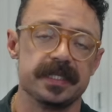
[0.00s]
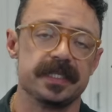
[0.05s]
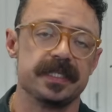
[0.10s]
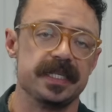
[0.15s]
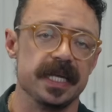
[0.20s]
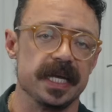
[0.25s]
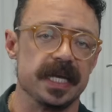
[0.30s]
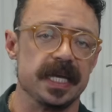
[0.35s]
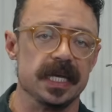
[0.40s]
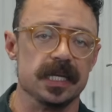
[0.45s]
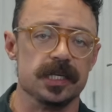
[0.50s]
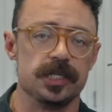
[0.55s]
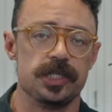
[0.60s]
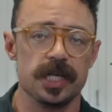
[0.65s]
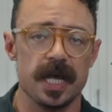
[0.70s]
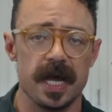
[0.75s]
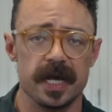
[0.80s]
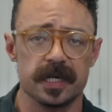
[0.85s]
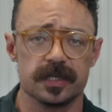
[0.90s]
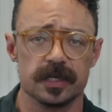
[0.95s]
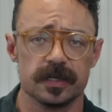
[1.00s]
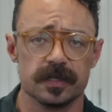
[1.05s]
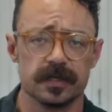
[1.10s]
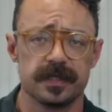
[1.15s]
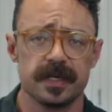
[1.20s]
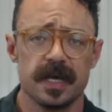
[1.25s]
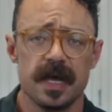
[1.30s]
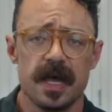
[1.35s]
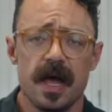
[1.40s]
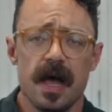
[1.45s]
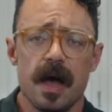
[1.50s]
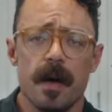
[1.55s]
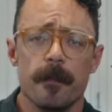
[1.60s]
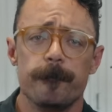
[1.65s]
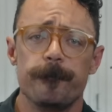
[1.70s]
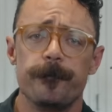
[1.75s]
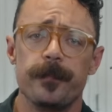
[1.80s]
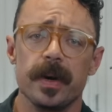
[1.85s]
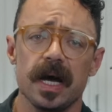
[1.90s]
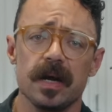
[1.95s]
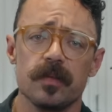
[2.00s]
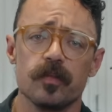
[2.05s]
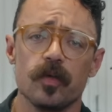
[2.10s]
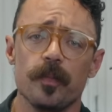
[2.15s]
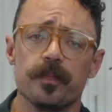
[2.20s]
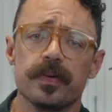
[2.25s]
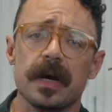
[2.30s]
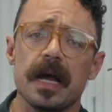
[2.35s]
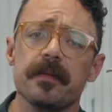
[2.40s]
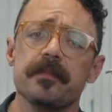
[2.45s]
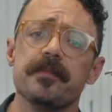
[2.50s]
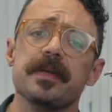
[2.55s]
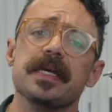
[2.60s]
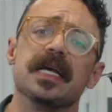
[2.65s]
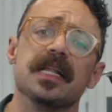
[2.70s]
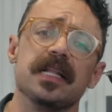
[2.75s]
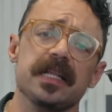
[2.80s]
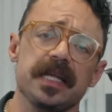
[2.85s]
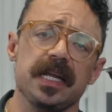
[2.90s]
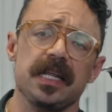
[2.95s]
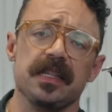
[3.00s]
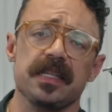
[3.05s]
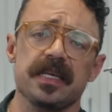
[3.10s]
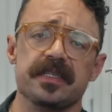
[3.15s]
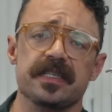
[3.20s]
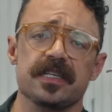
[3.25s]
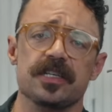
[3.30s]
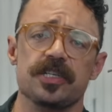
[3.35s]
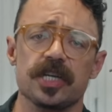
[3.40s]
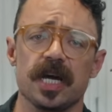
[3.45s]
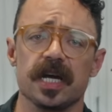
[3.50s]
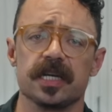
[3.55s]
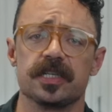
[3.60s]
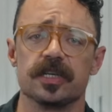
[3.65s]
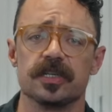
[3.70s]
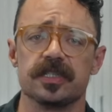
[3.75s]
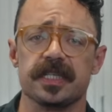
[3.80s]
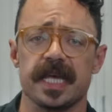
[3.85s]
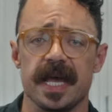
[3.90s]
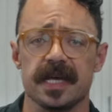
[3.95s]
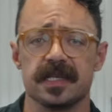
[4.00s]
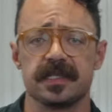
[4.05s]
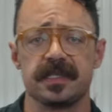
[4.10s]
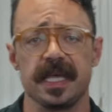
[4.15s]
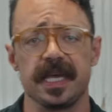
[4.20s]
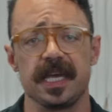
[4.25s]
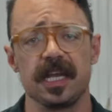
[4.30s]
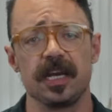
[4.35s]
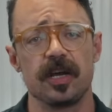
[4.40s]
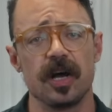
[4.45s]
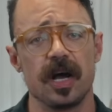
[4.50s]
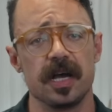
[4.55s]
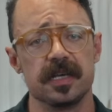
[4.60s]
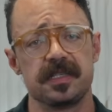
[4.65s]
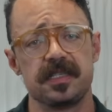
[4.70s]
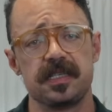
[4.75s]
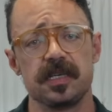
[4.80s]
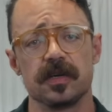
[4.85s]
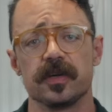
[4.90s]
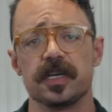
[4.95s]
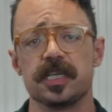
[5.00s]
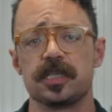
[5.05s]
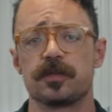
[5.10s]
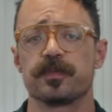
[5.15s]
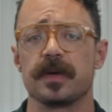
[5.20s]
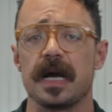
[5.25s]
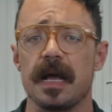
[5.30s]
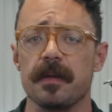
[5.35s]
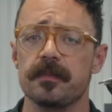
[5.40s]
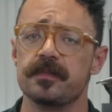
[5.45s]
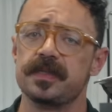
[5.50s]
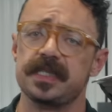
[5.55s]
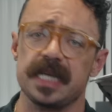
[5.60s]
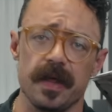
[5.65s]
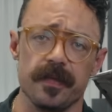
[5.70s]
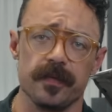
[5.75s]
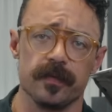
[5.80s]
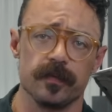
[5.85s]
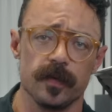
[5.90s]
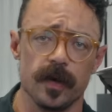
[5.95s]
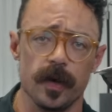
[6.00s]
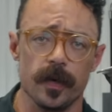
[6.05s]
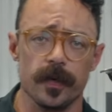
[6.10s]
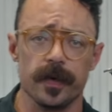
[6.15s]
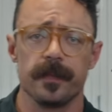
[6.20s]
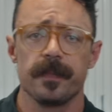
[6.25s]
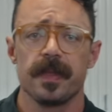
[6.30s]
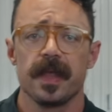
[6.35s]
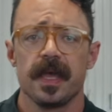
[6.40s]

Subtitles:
sticky injectors, but we'll probably be cleaning these injectors as they can cause serious problems down the road.